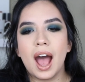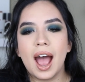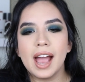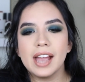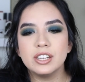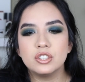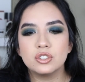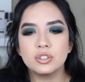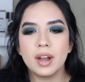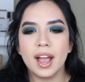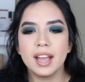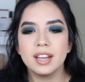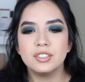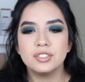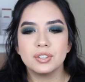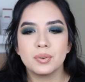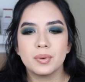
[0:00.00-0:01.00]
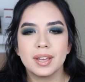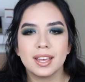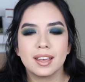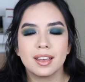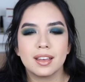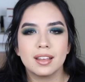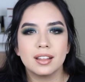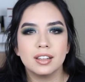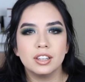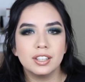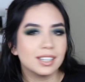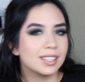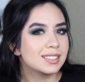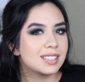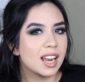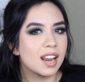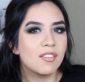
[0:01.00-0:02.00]
I tried doing
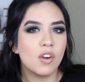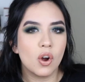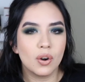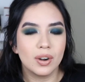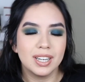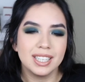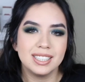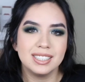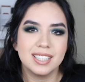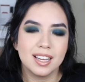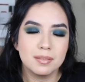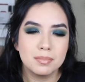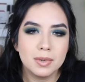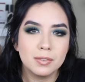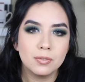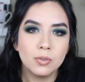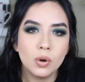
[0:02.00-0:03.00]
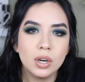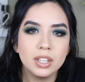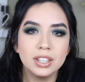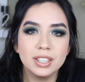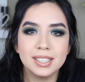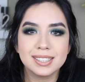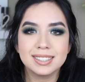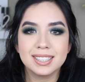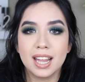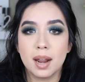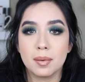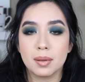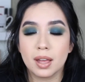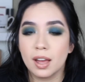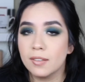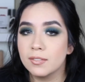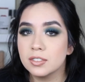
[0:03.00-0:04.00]
looks that I've already done before, looks that
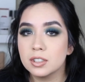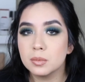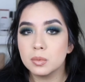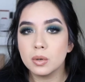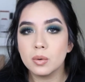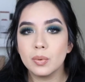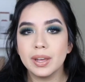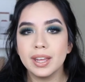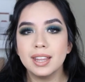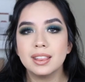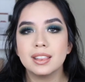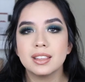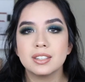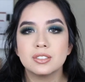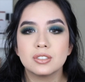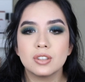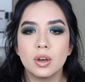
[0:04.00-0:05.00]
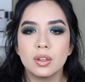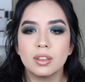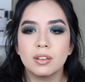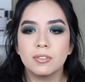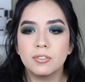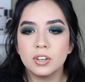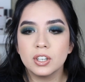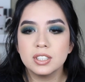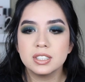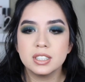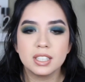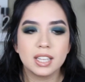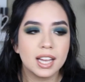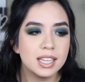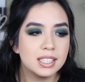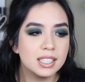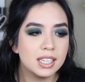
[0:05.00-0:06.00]
I'm comfortable with. So the first
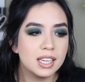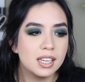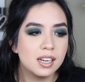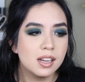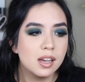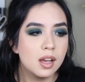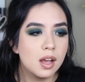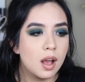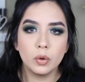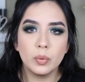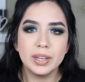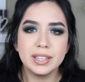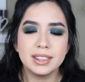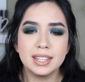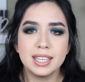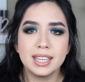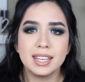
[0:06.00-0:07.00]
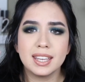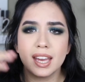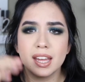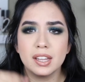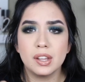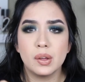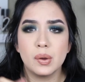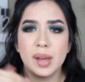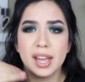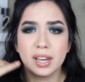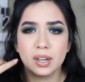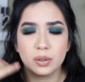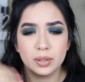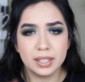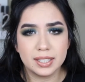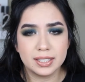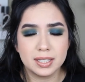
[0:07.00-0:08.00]
look I did with the yellow and
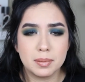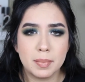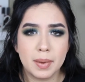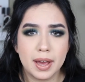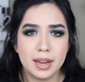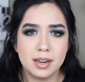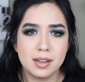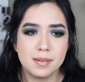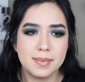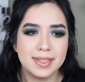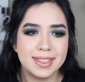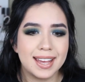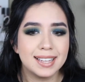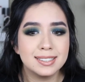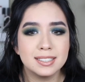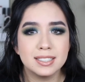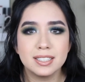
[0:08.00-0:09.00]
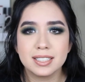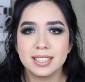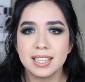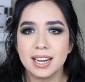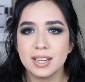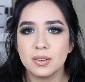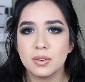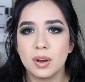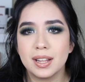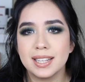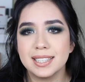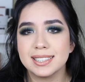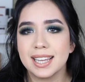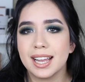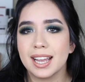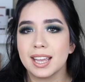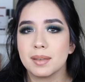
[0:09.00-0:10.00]
green on the bottom, that's a look that I do all the
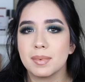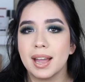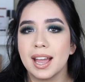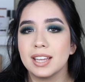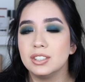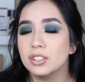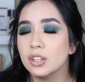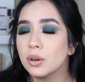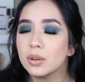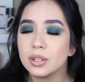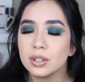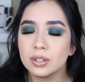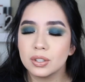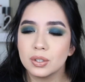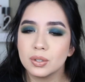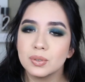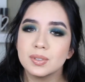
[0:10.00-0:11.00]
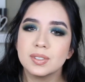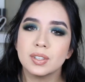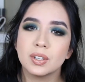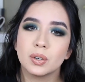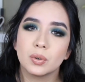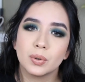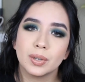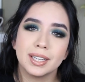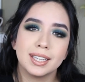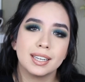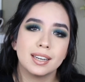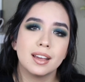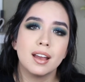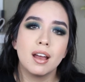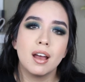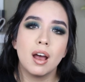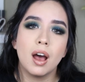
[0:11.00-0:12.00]
time. I don't use the
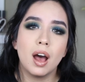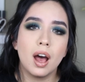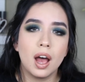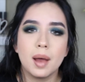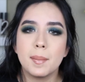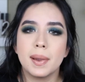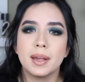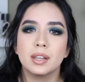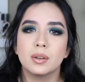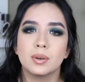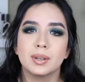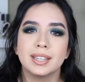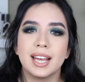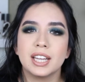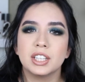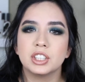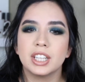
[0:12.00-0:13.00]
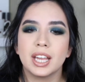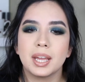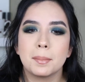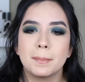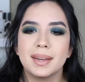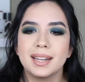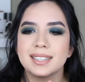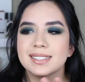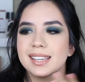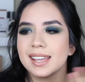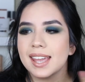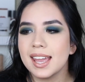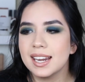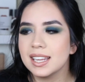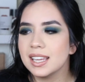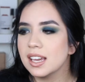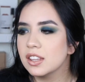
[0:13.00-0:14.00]
green on my lower lash line, but it's like
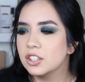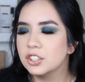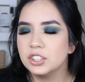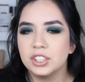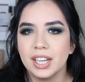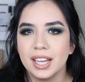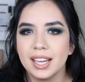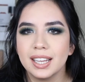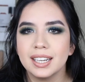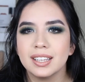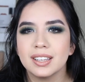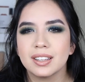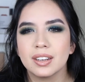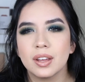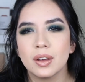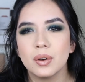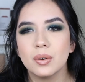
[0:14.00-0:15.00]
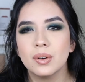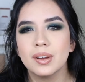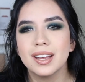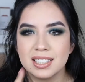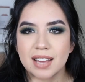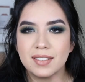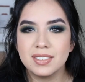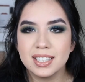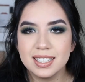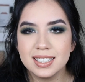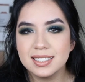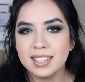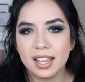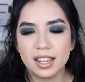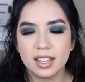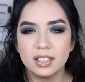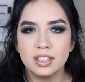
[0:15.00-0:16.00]
any other shade, you know? I've done the
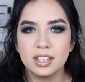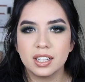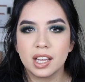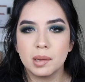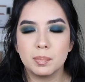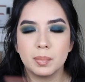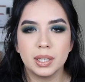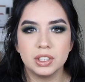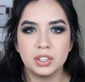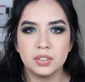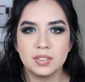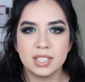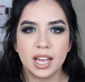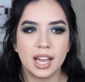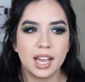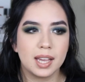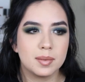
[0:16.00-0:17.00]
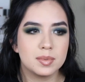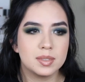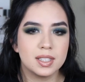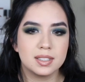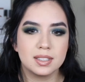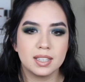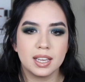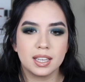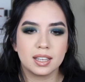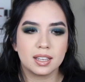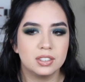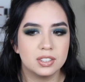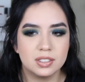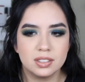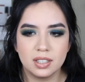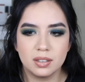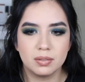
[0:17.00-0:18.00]
second look a bunch of times. It's like
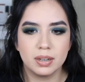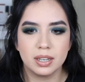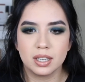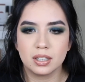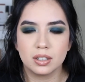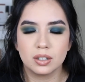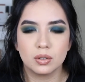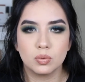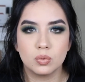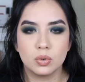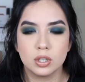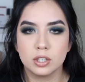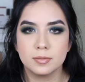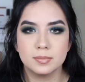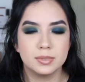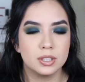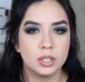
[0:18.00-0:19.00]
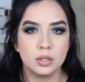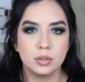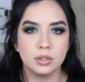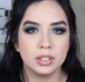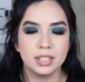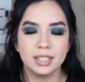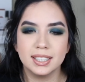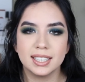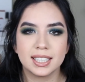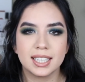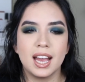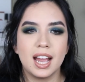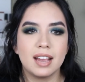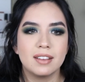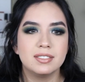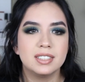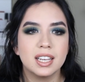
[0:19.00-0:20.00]
just a regular warm tone look.
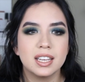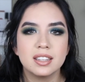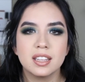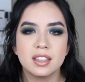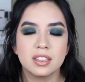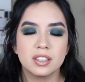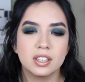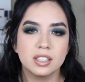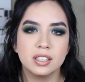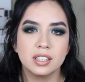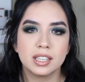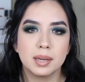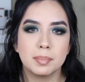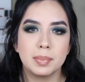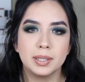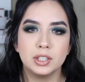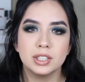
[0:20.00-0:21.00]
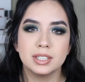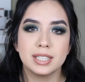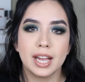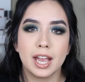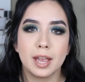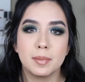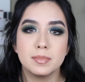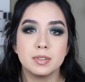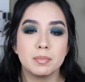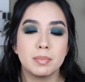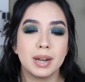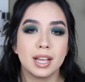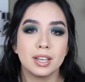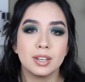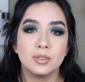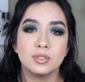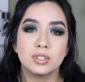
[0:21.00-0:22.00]
I've done the third look a bunch of times, but
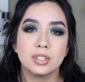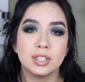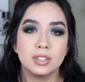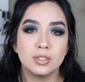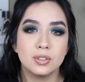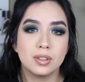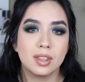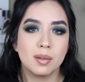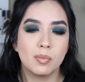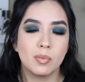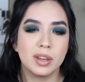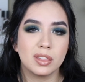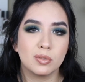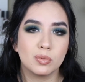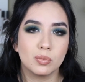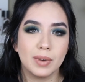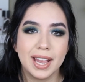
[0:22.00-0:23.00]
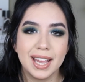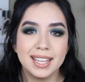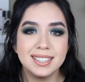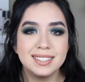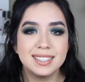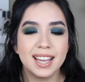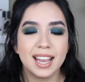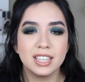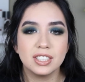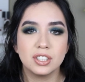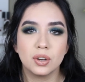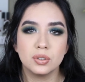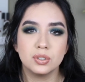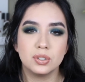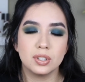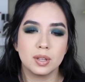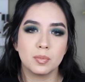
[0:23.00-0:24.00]
I usually do them with reds. I
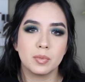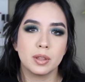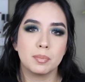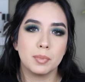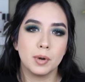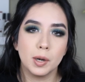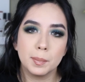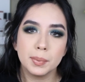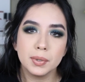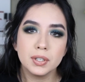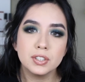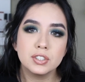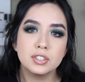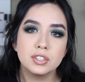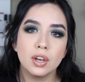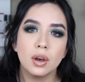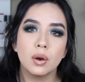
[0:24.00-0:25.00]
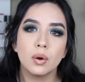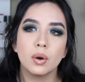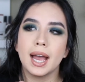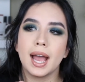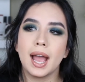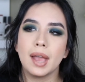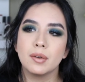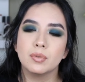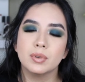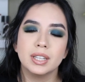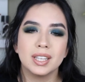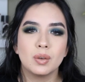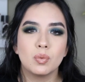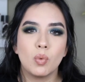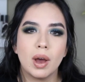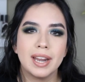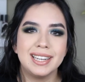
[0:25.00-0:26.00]
don't do them with purples, so I
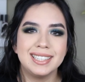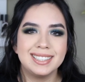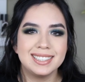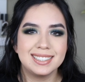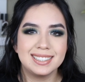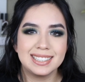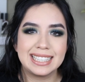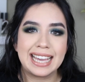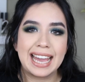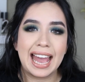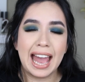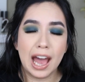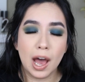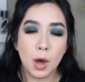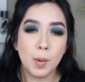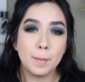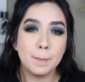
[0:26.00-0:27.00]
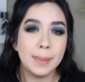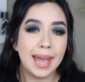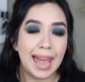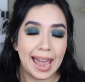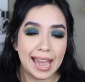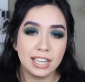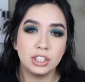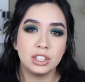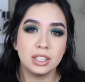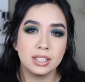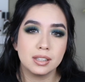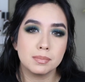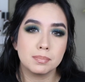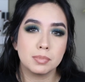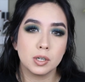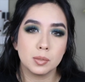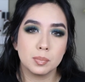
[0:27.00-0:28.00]
really wanted to see how patchy
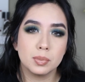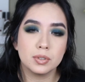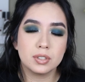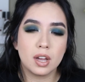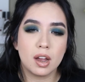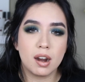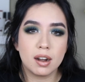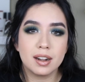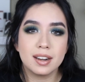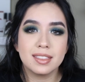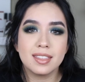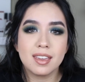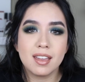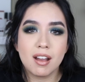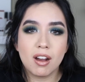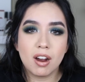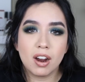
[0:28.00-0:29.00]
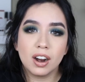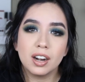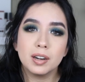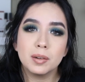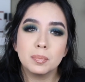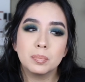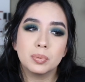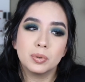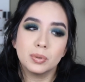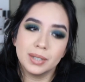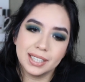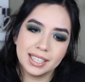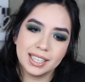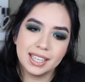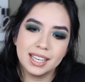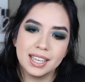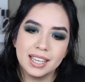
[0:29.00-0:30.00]
the purples are. They are
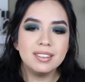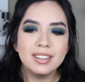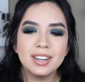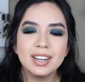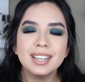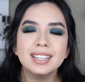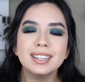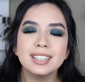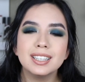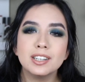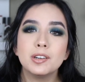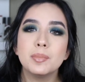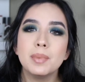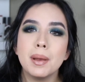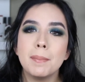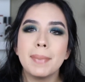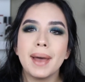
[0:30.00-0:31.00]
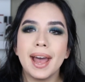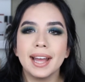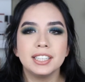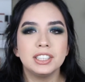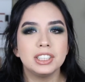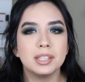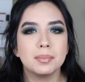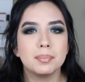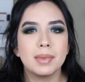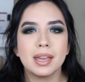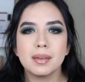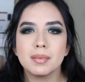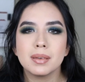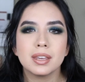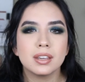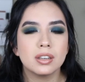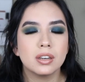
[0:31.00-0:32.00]
pretty, they're a little bit patchy.
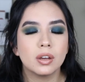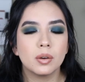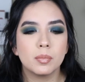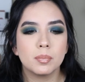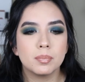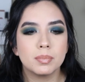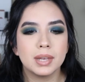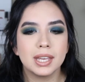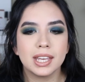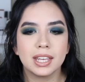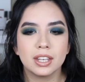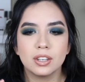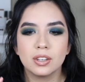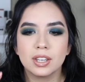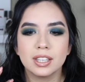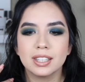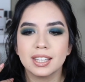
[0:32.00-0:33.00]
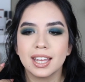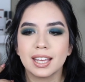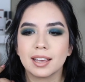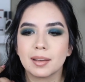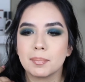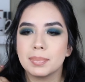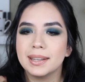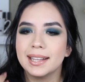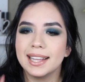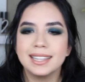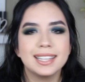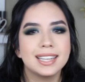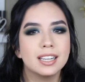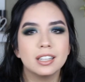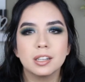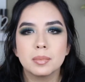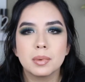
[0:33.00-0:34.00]
Maybe, you know, you can like blend
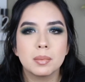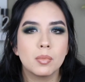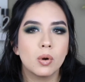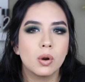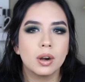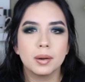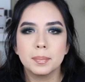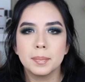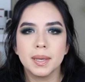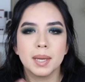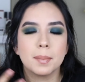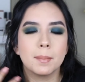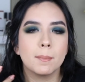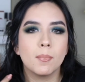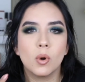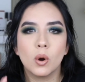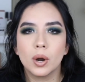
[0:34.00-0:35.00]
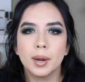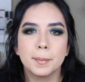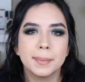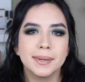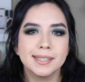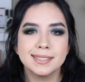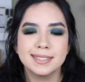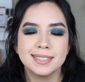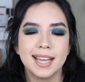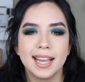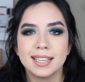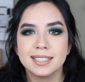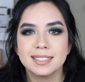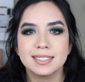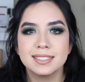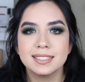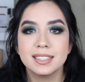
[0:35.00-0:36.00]
it a little bit more, be more
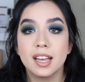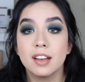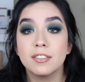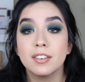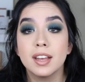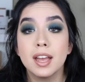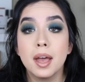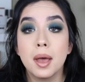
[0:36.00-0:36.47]
precise and stuff.